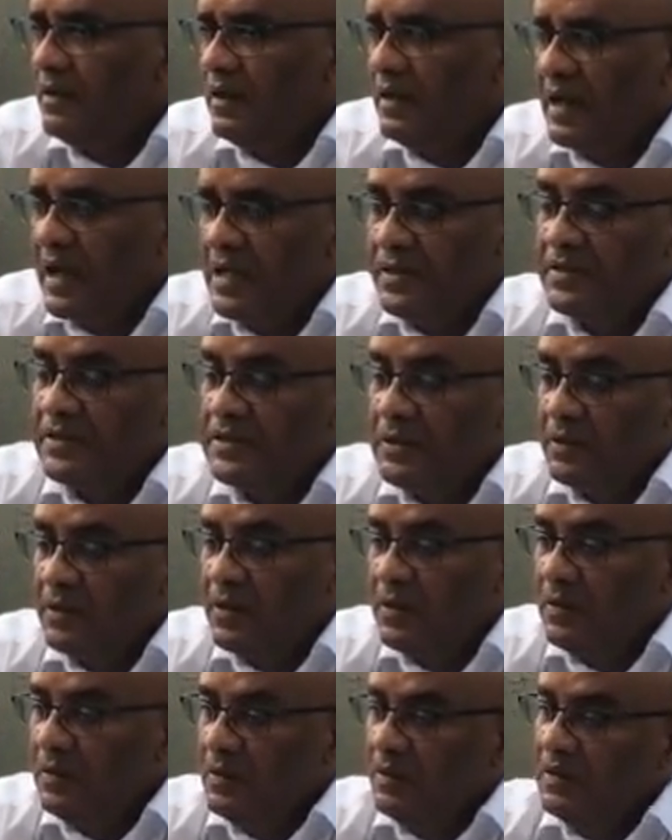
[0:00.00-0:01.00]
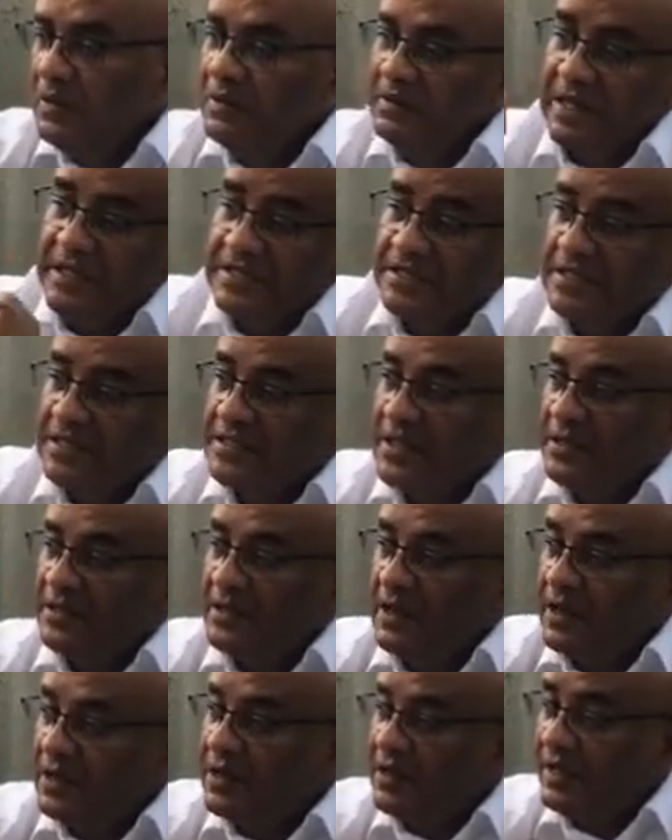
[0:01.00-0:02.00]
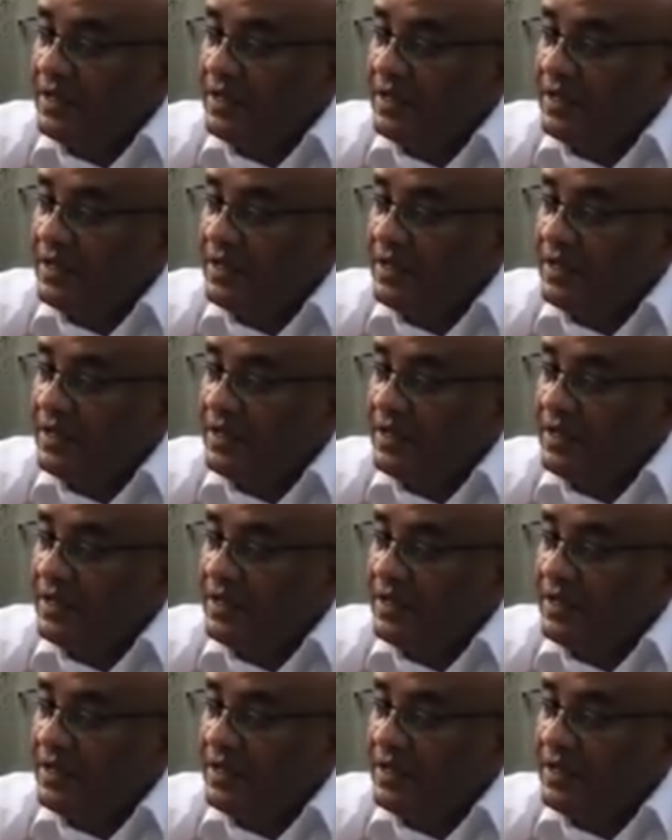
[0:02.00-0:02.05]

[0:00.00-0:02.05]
And so this is another